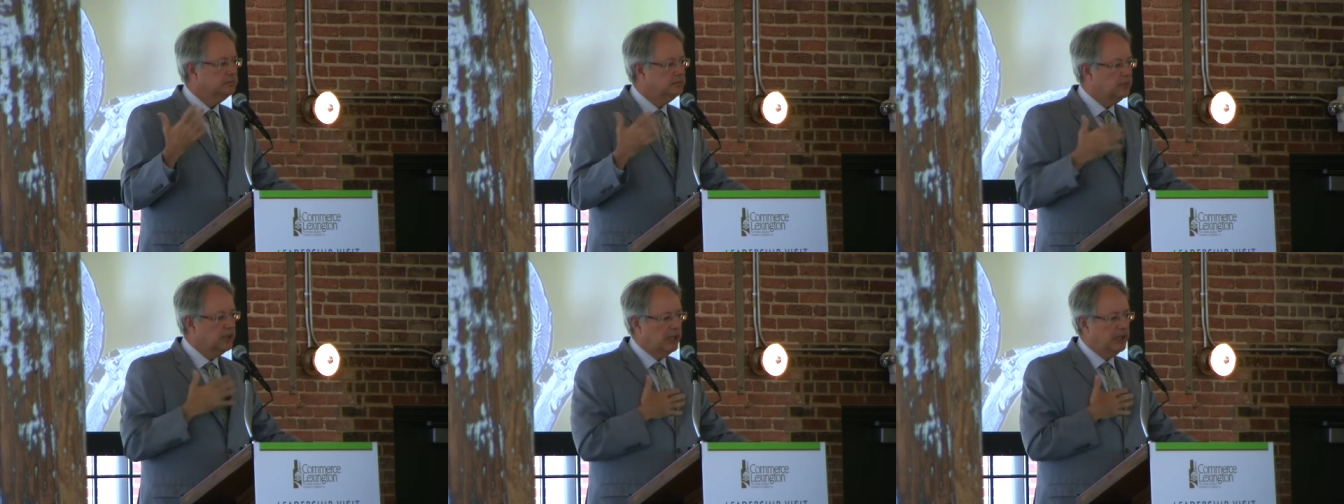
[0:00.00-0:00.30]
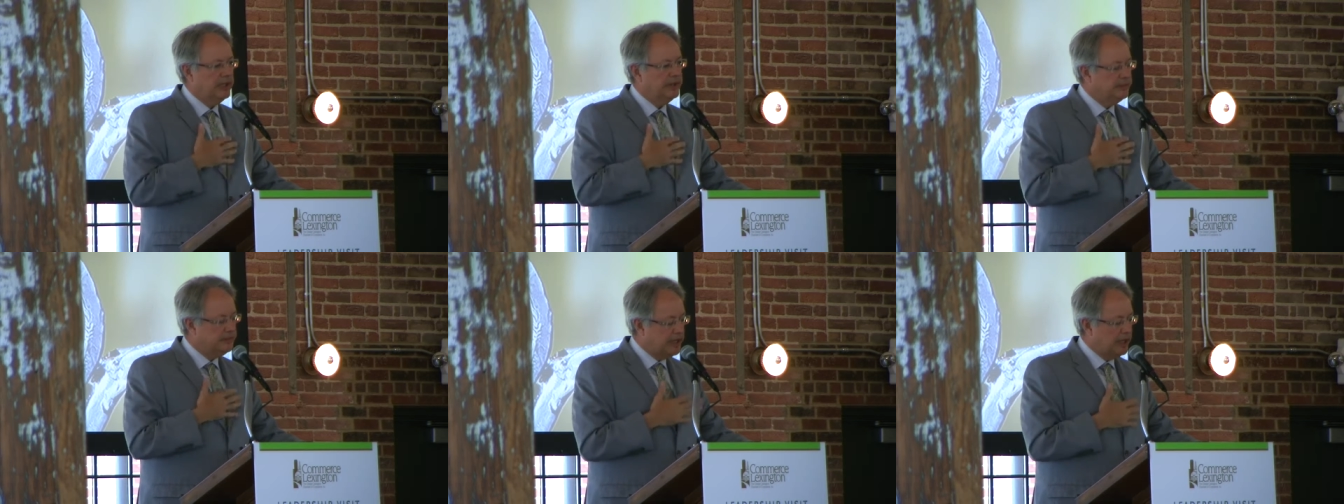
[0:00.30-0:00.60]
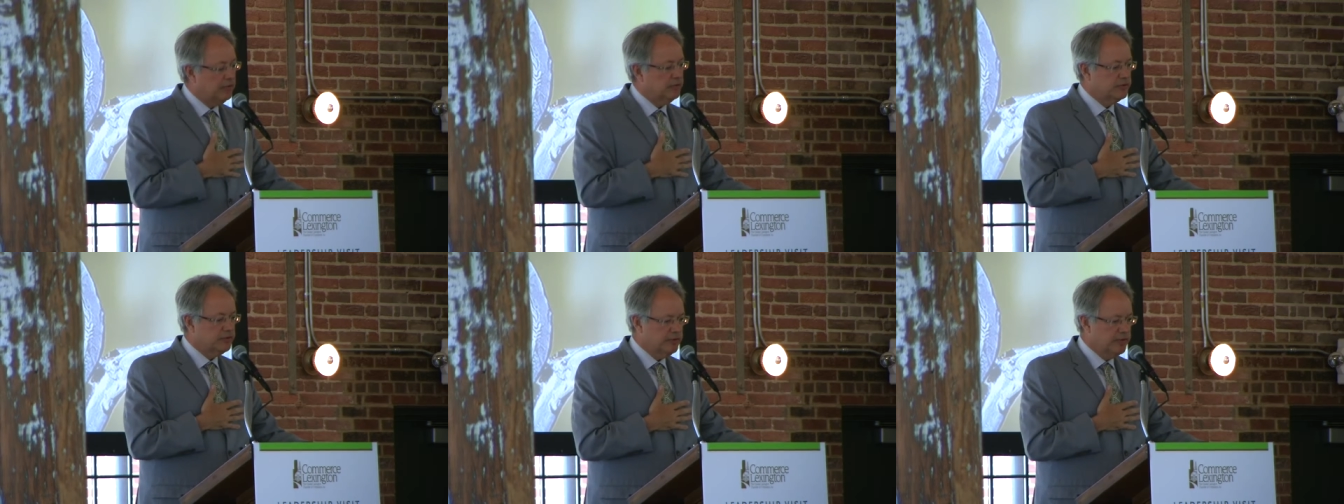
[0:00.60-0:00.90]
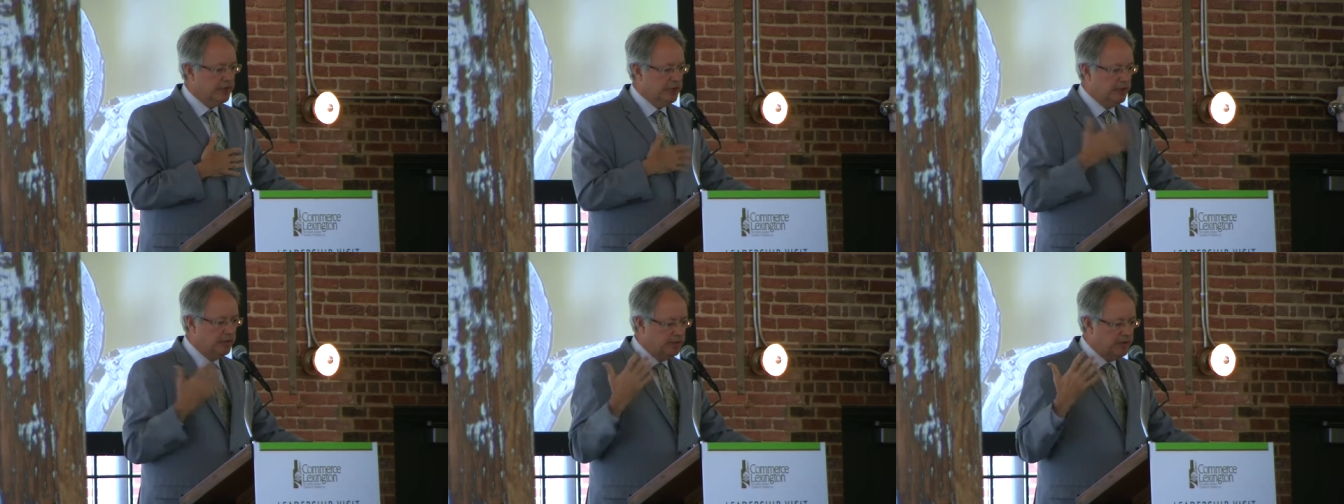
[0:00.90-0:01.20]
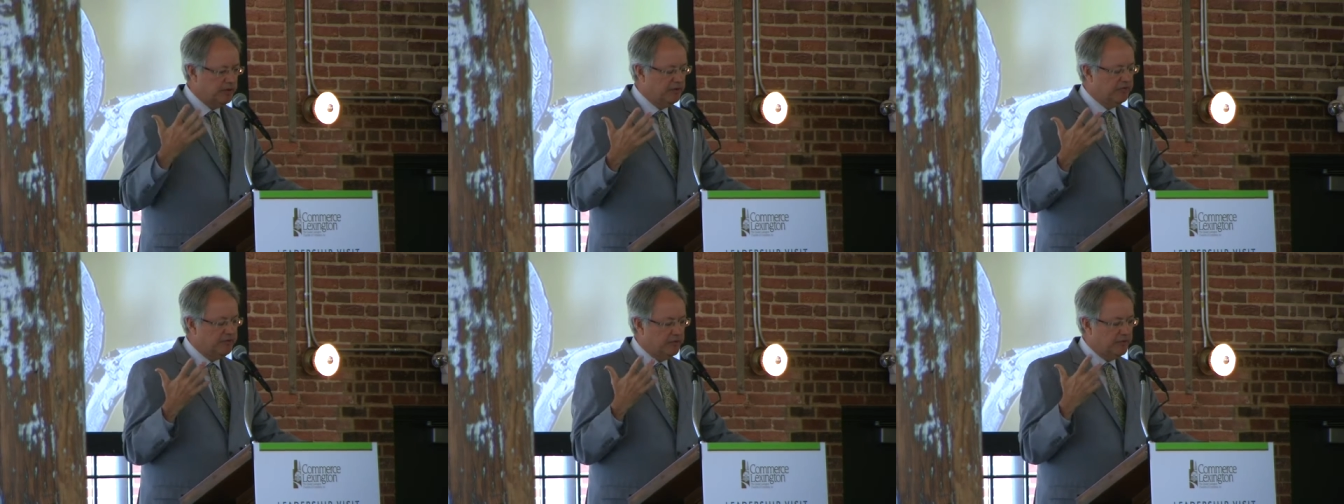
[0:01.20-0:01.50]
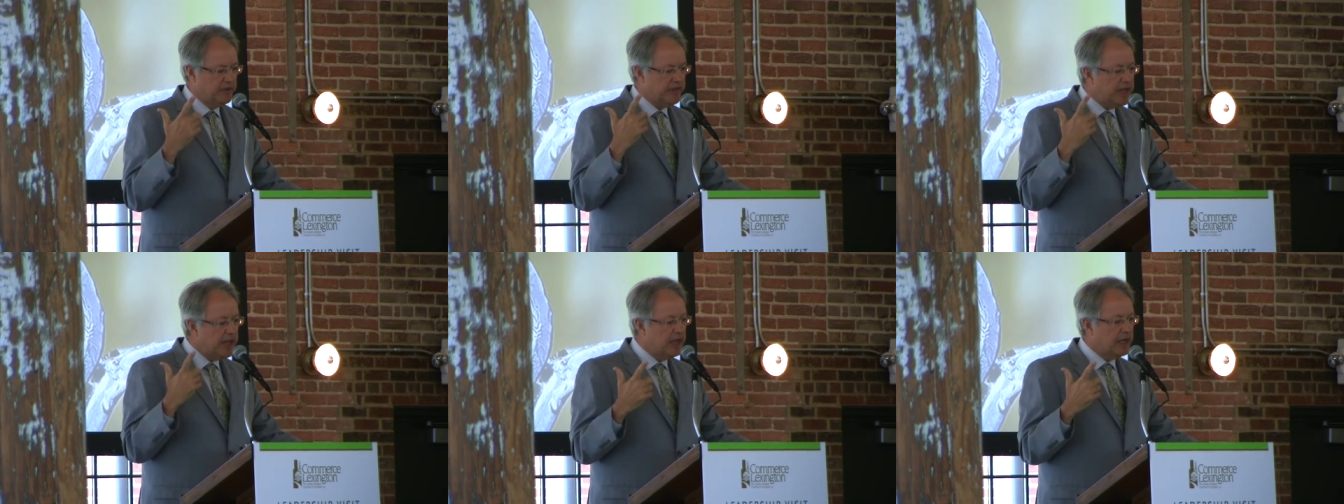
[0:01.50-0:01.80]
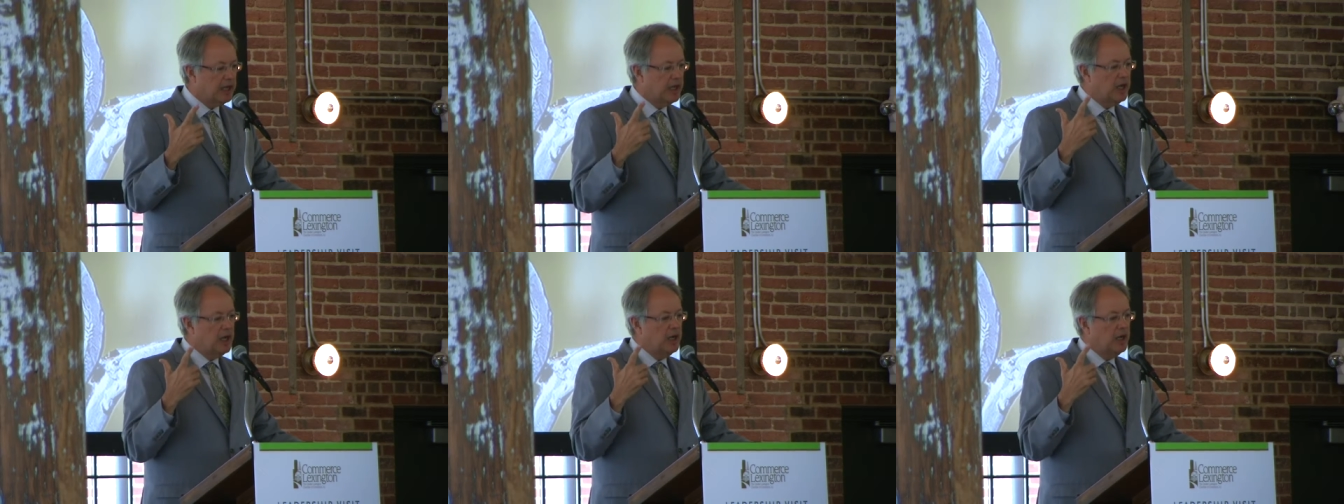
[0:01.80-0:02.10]
that was really a beautiful
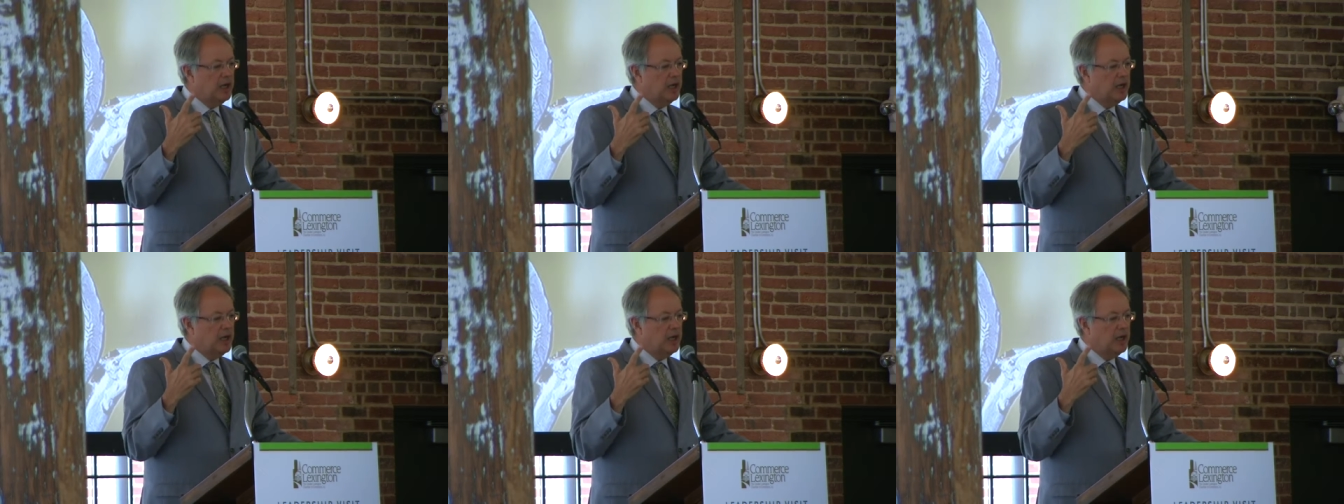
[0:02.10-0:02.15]
thing.